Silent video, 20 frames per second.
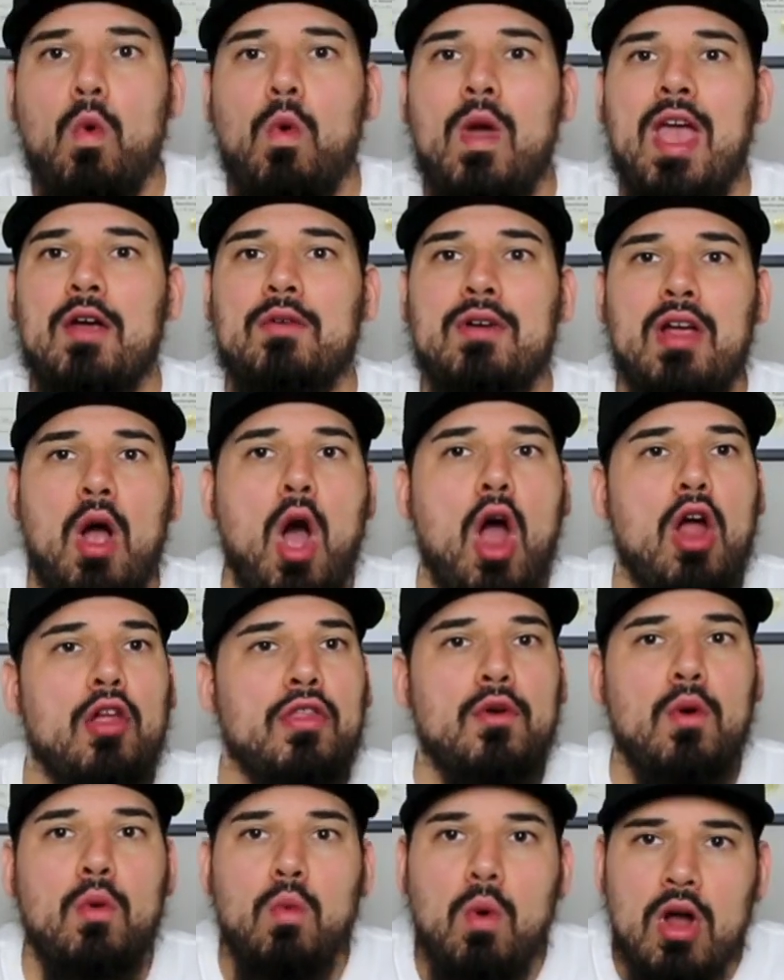Where are
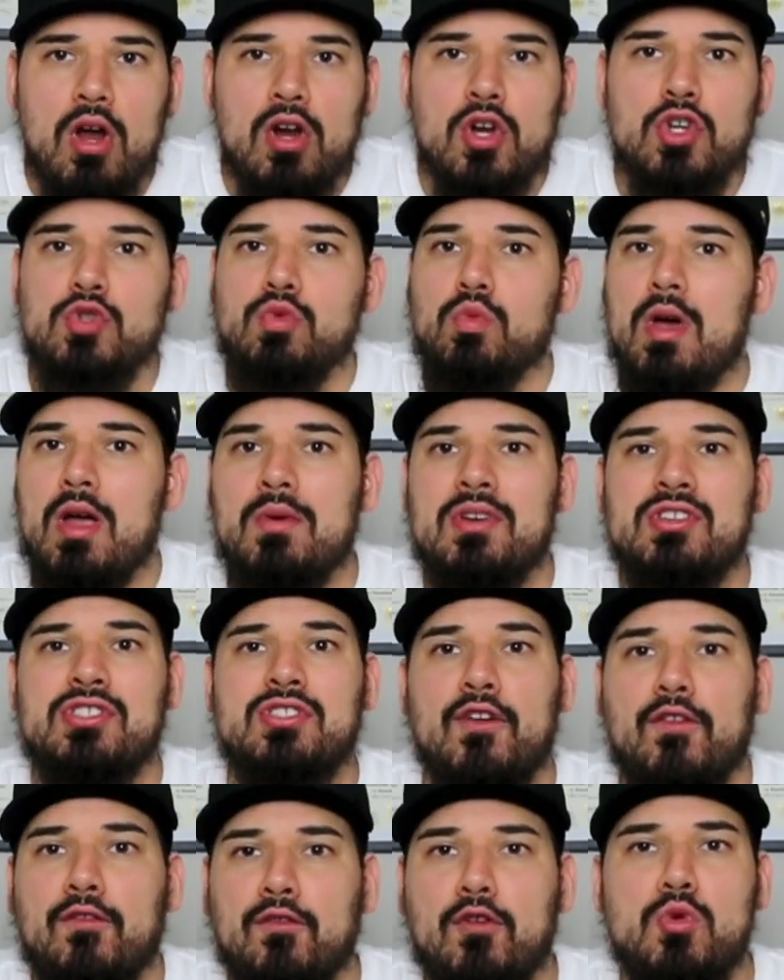the works? Where is
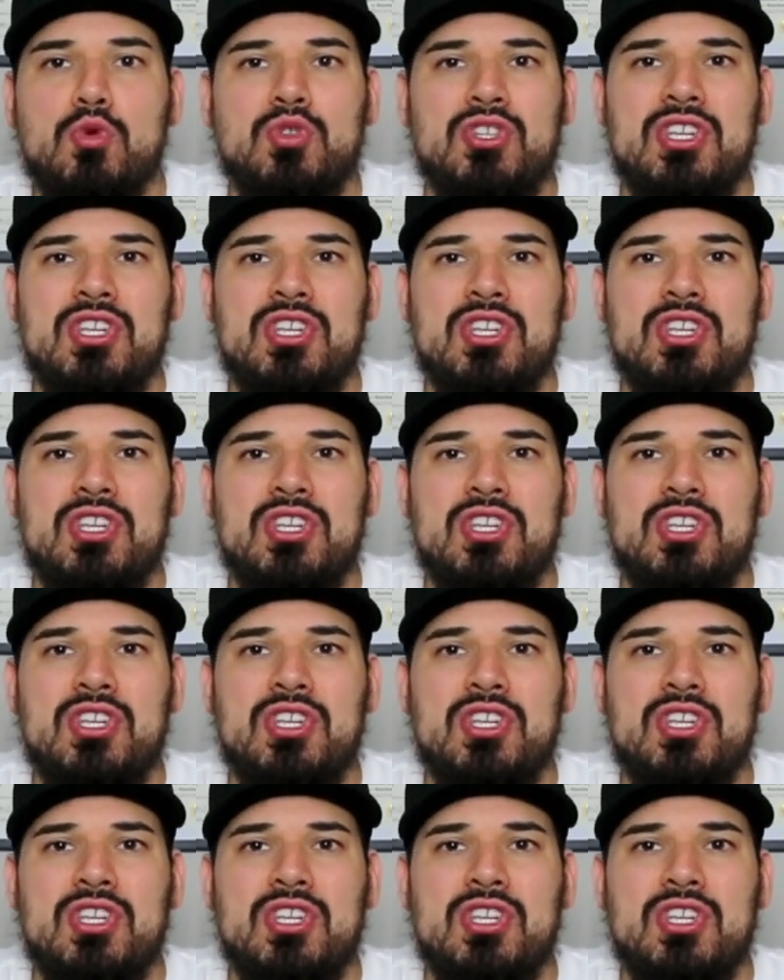the fruit?